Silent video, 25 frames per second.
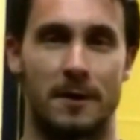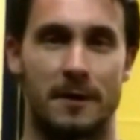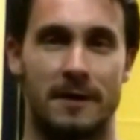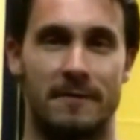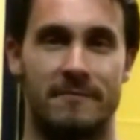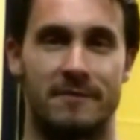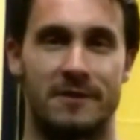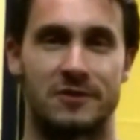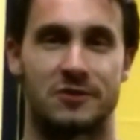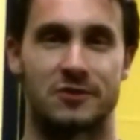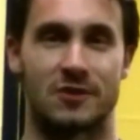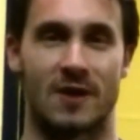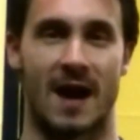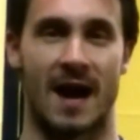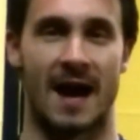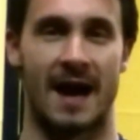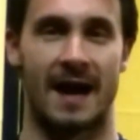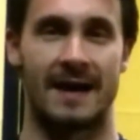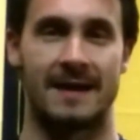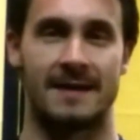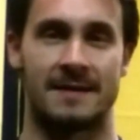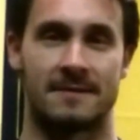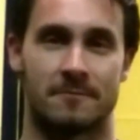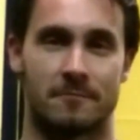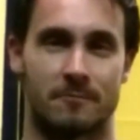Give it a
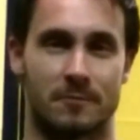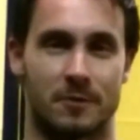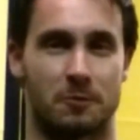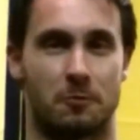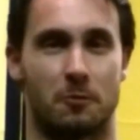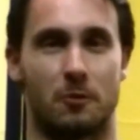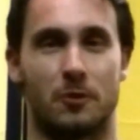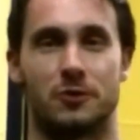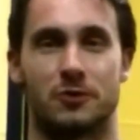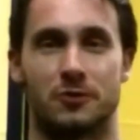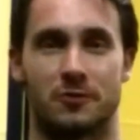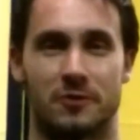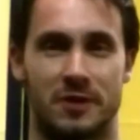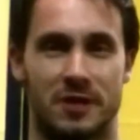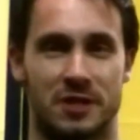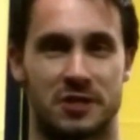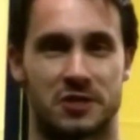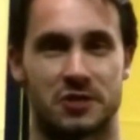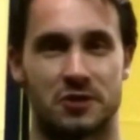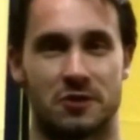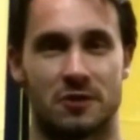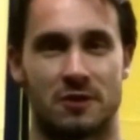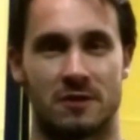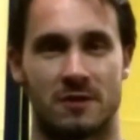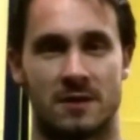try. Record your
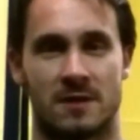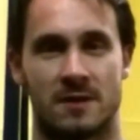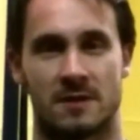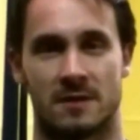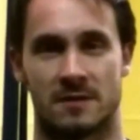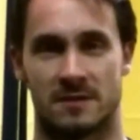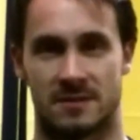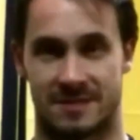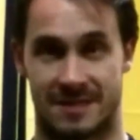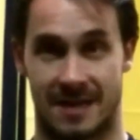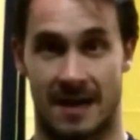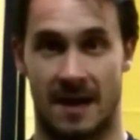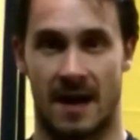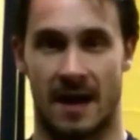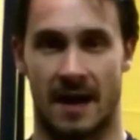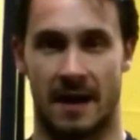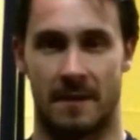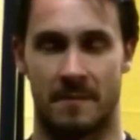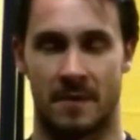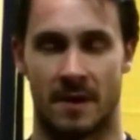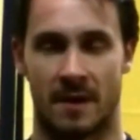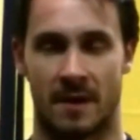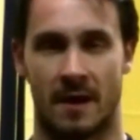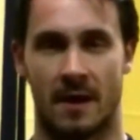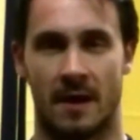initial
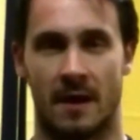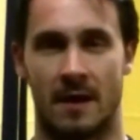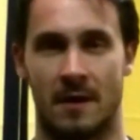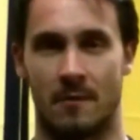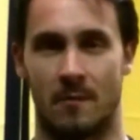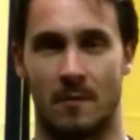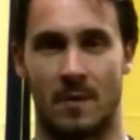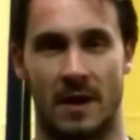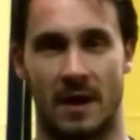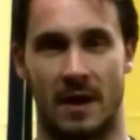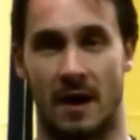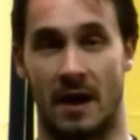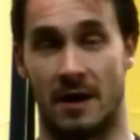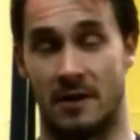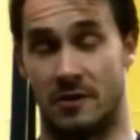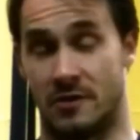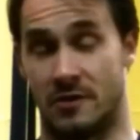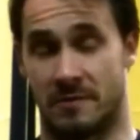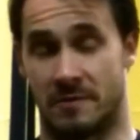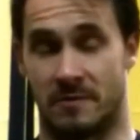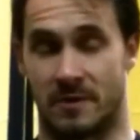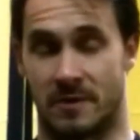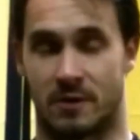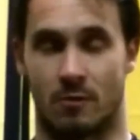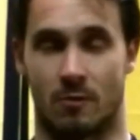time.
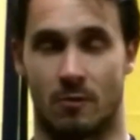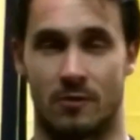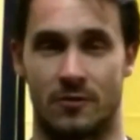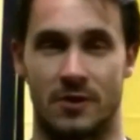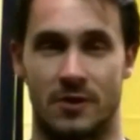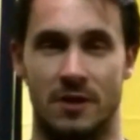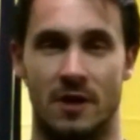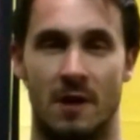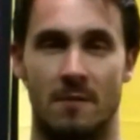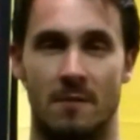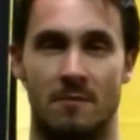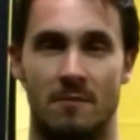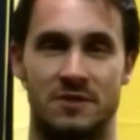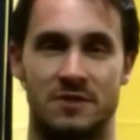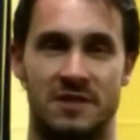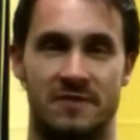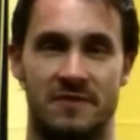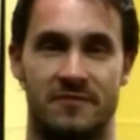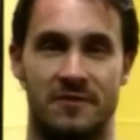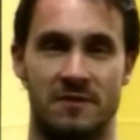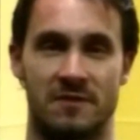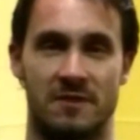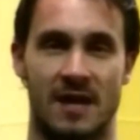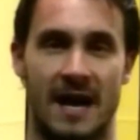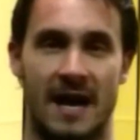You can record the numbers
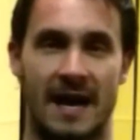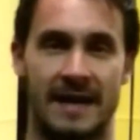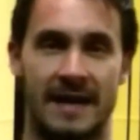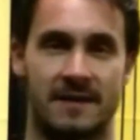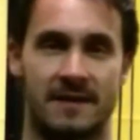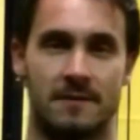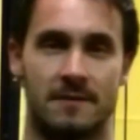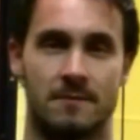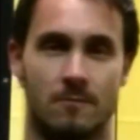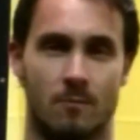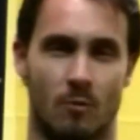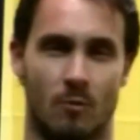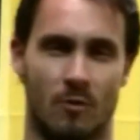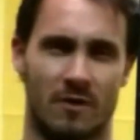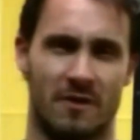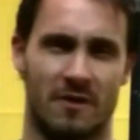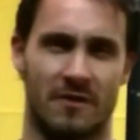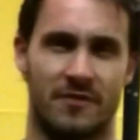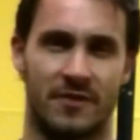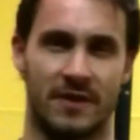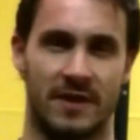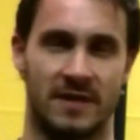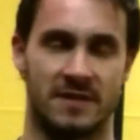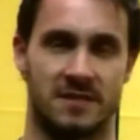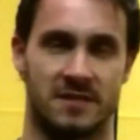if you like. One of
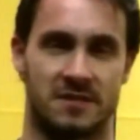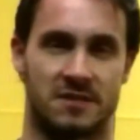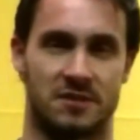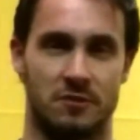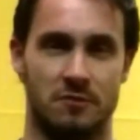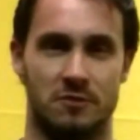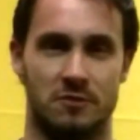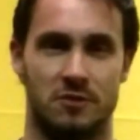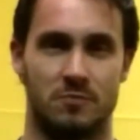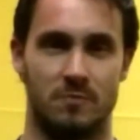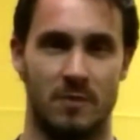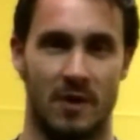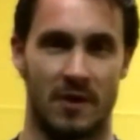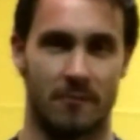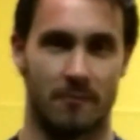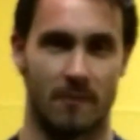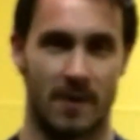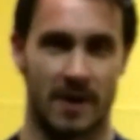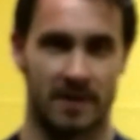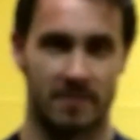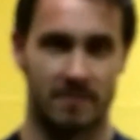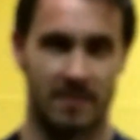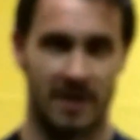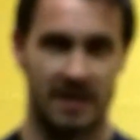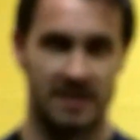the things that Stu Smith
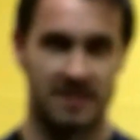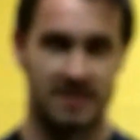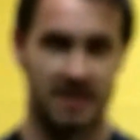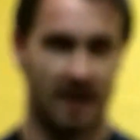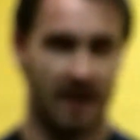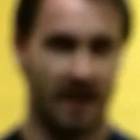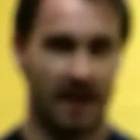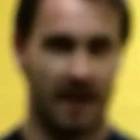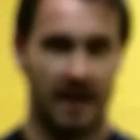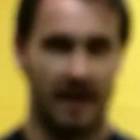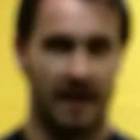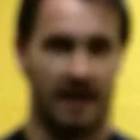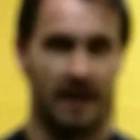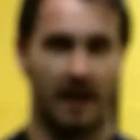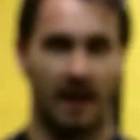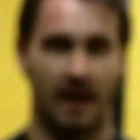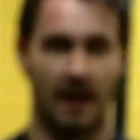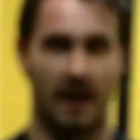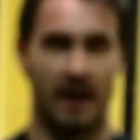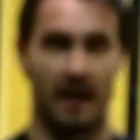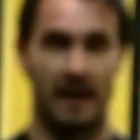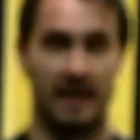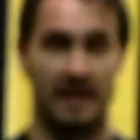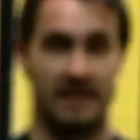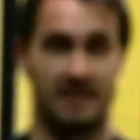recommends
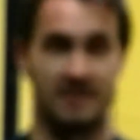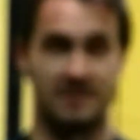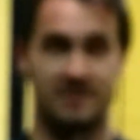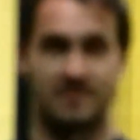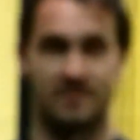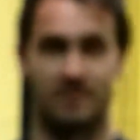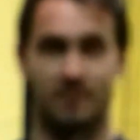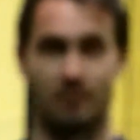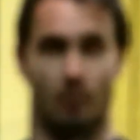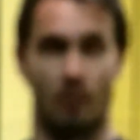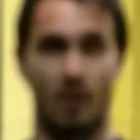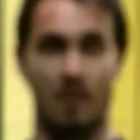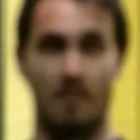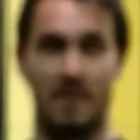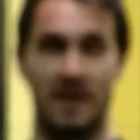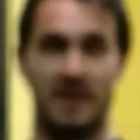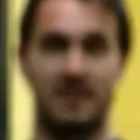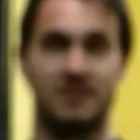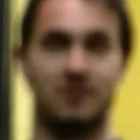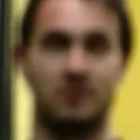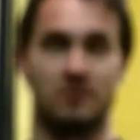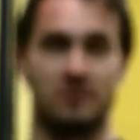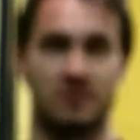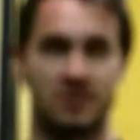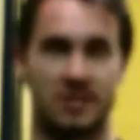is for a
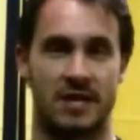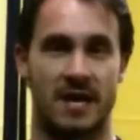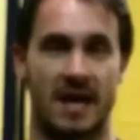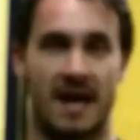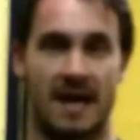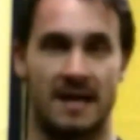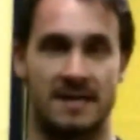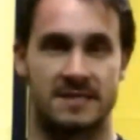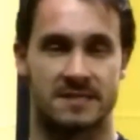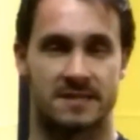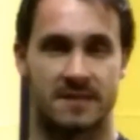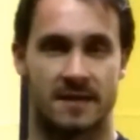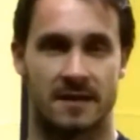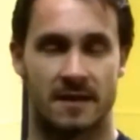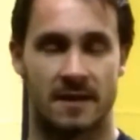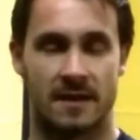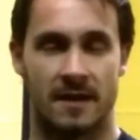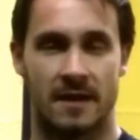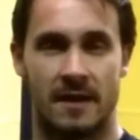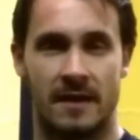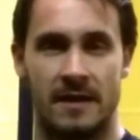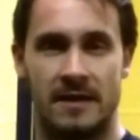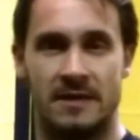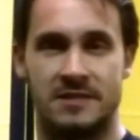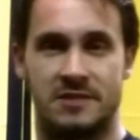mental test
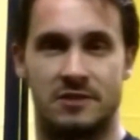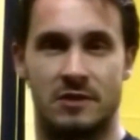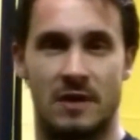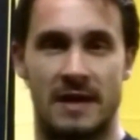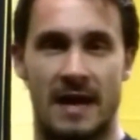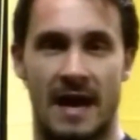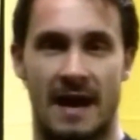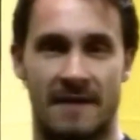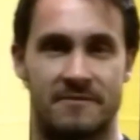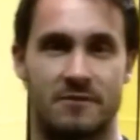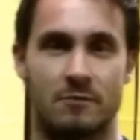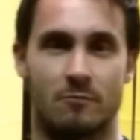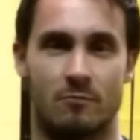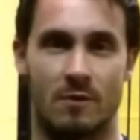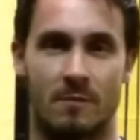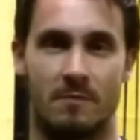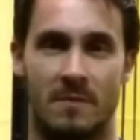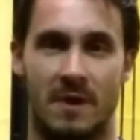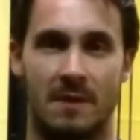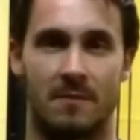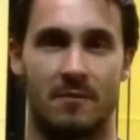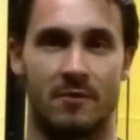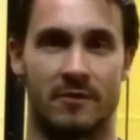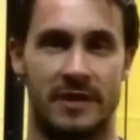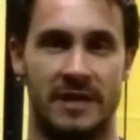is to have to
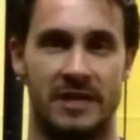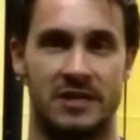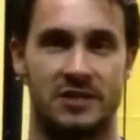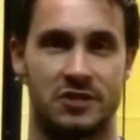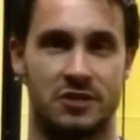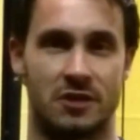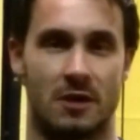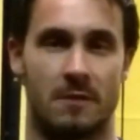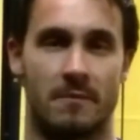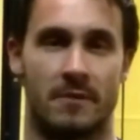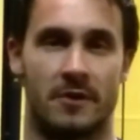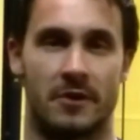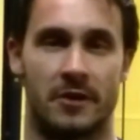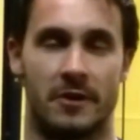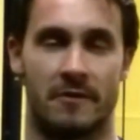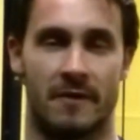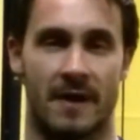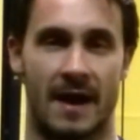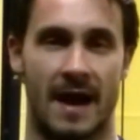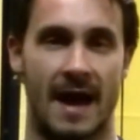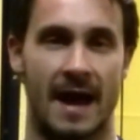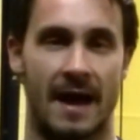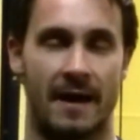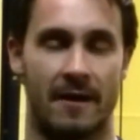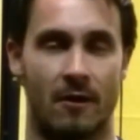remember each number
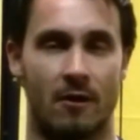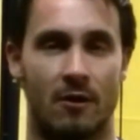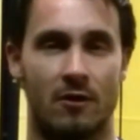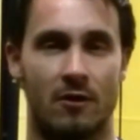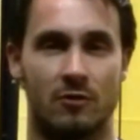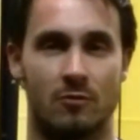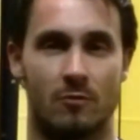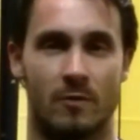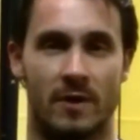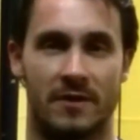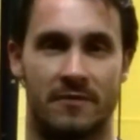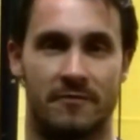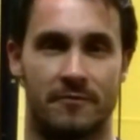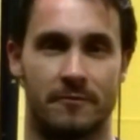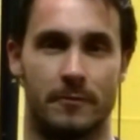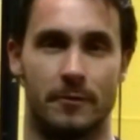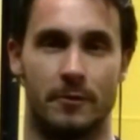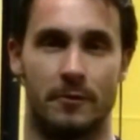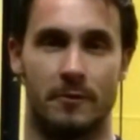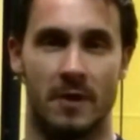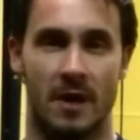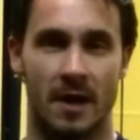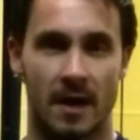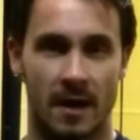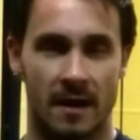you're at all the way
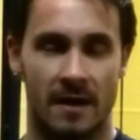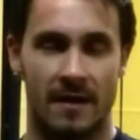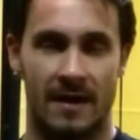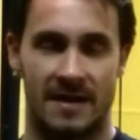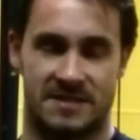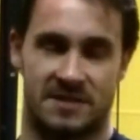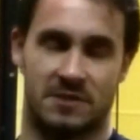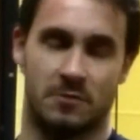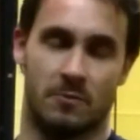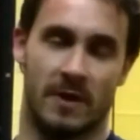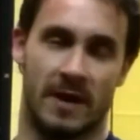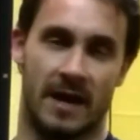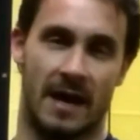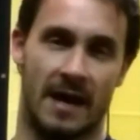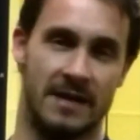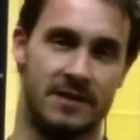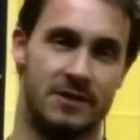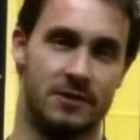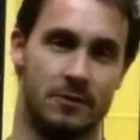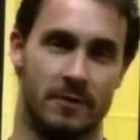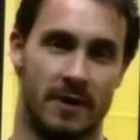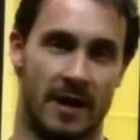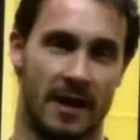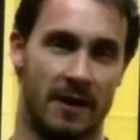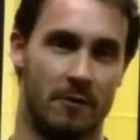through. That's the way I do it.